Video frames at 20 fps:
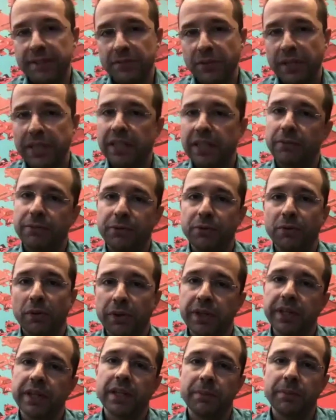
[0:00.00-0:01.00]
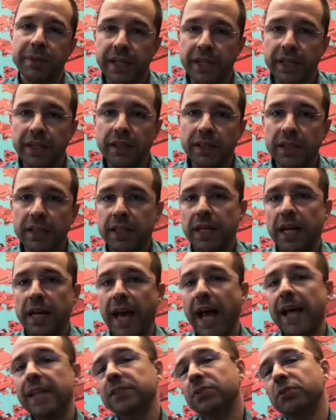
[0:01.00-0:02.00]
right? If you're looking at a meeting,
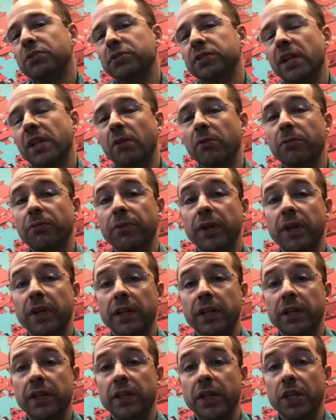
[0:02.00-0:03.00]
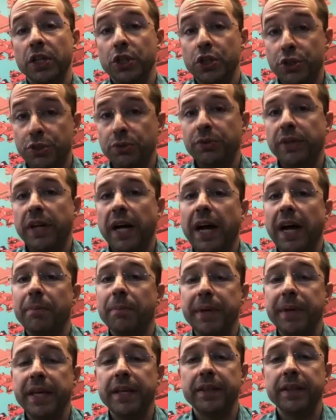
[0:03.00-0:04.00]
ask yourself, should I
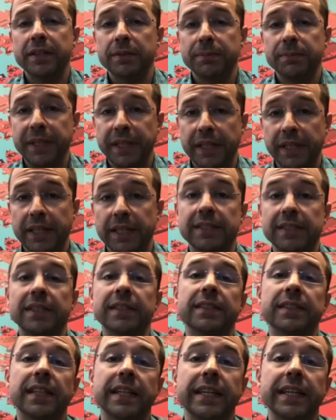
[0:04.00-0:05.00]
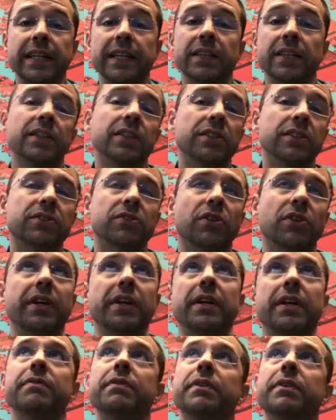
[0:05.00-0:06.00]
be in this meeting? Is this like,
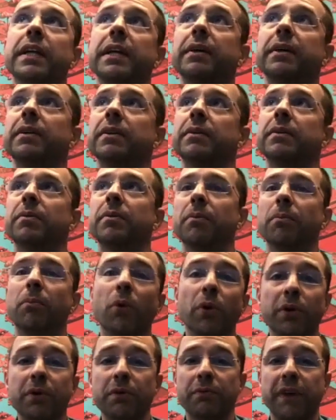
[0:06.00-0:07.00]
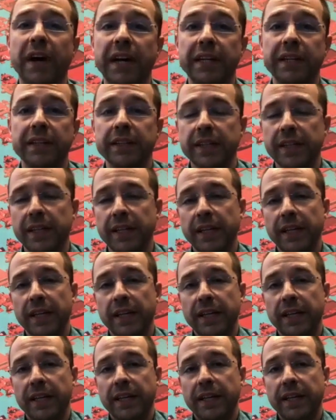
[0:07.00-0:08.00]
even like more refined?
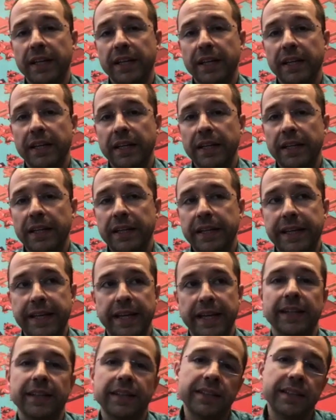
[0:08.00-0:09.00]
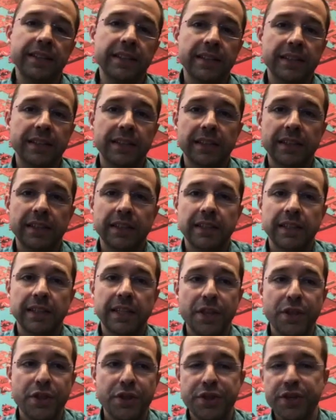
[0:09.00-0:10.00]
Can
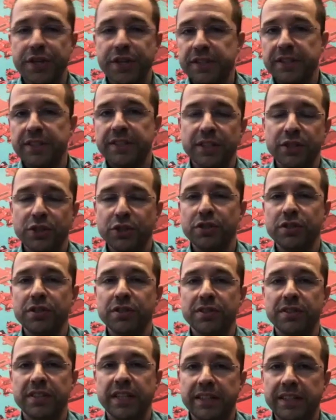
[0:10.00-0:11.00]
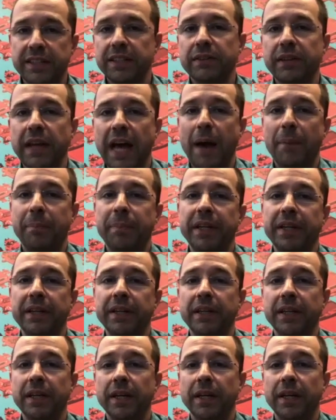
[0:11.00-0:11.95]
the decisions that need to happen